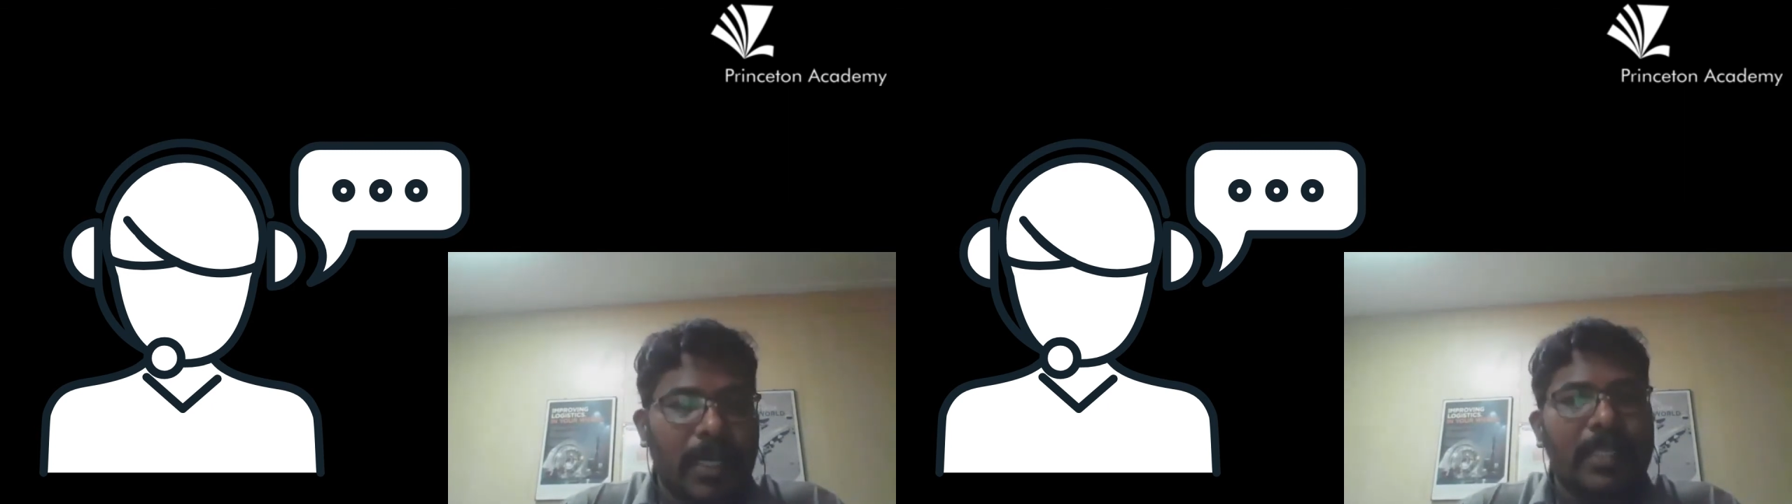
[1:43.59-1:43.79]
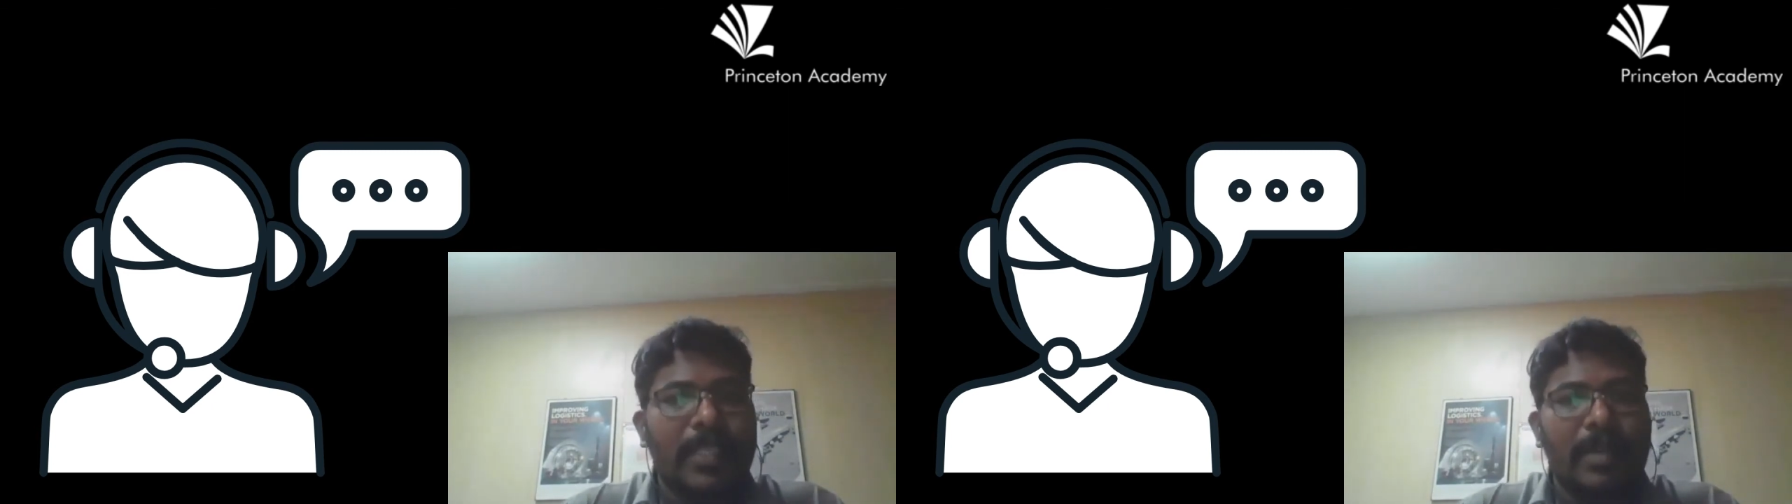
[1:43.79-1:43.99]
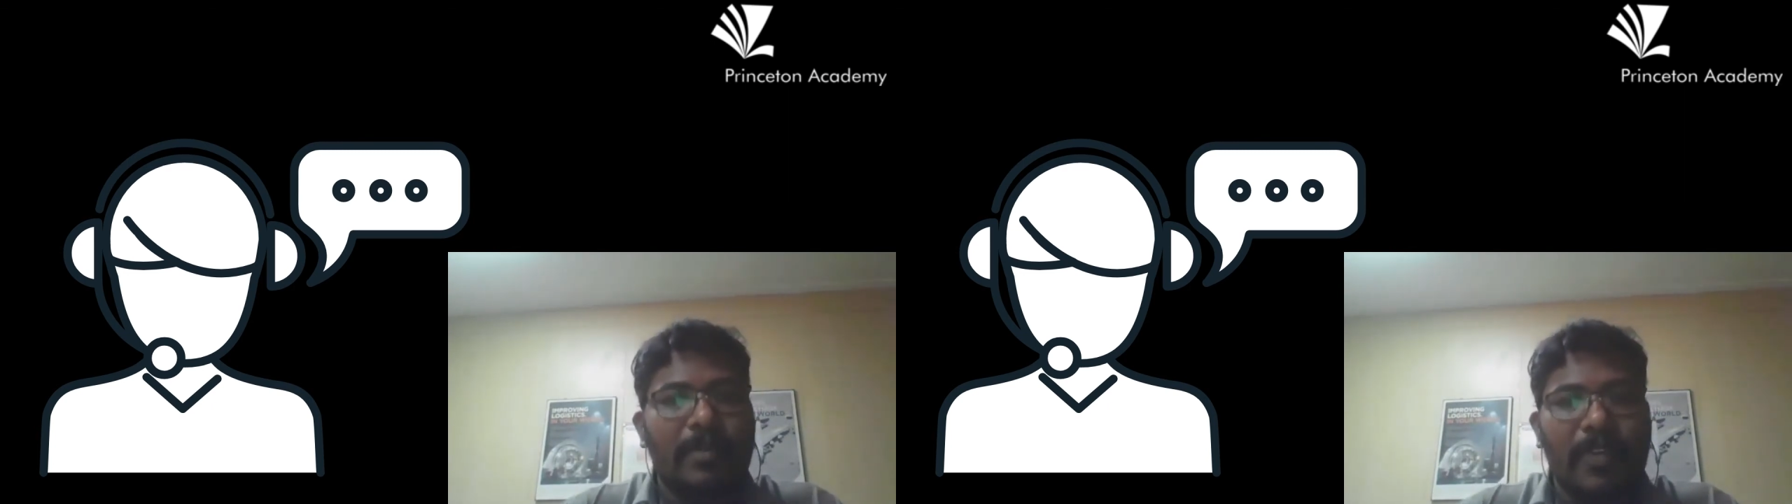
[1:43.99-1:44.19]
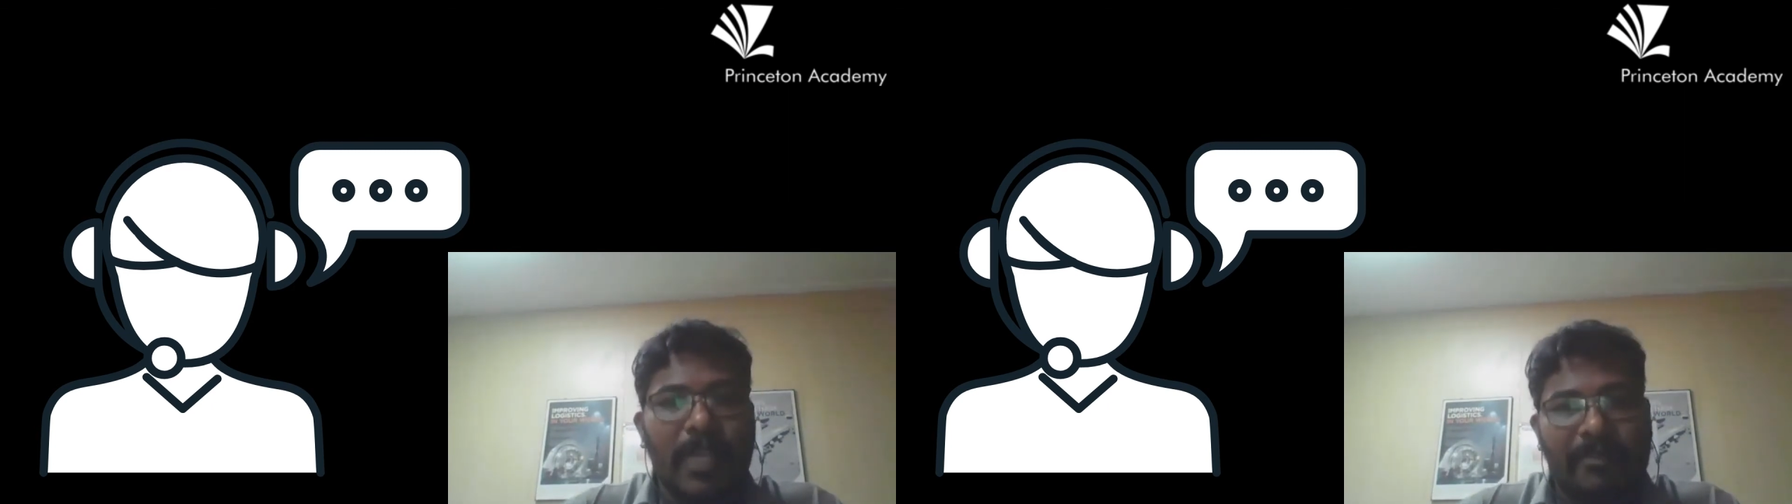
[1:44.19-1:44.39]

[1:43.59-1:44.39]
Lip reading: and then we